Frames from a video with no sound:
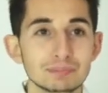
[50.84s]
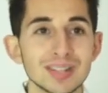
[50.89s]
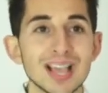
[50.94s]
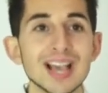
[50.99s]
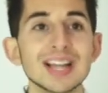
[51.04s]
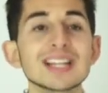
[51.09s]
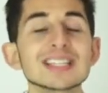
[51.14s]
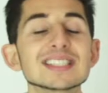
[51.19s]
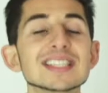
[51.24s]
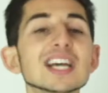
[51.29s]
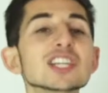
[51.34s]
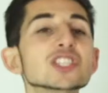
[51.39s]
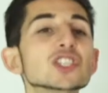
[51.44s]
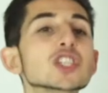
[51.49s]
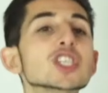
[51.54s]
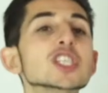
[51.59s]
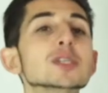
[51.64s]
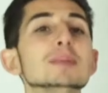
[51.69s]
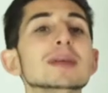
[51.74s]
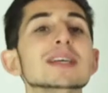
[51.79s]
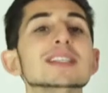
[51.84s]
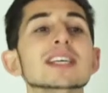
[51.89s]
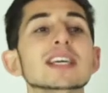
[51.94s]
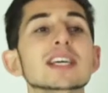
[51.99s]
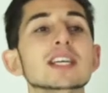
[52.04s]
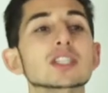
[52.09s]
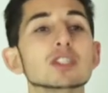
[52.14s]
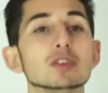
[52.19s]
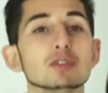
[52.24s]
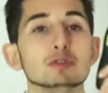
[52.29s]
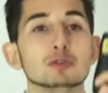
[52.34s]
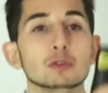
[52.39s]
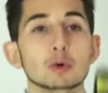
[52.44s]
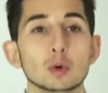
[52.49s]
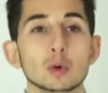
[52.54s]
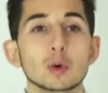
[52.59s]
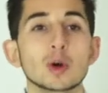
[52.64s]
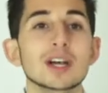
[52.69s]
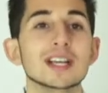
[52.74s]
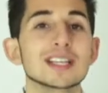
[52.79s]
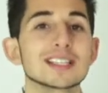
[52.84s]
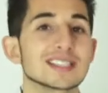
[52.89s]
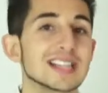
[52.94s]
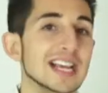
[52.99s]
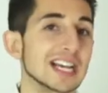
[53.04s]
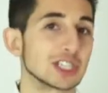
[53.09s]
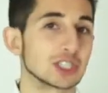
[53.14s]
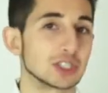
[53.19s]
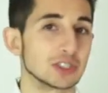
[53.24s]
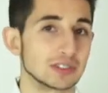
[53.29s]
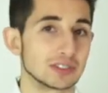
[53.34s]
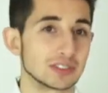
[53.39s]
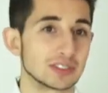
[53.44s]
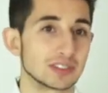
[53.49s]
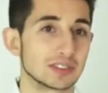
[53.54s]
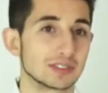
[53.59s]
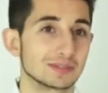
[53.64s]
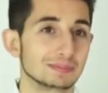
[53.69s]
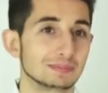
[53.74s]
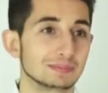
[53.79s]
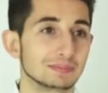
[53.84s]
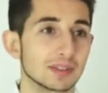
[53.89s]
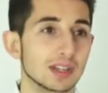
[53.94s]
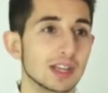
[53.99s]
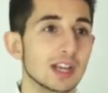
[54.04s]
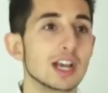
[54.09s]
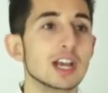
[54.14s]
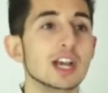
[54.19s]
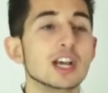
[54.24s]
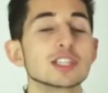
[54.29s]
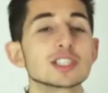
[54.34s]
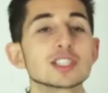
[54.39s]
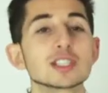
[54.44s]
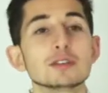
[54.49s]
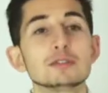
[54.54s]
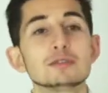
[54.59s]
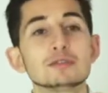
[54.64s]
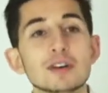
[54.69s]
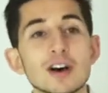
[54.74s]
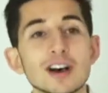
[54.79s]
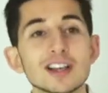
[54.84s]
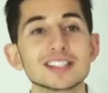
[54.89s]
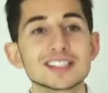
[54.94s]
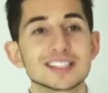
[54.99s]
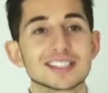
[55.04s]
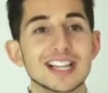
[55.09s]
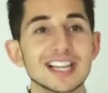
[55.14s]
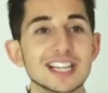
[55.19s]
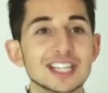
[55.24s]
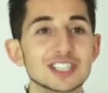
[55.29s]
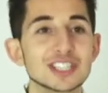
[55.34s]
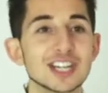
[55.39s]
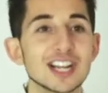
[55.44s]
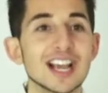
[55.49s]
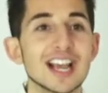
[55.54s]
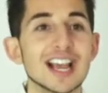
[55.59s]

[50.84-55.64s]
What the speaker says: And it's actually split into 4 sections. So the first stage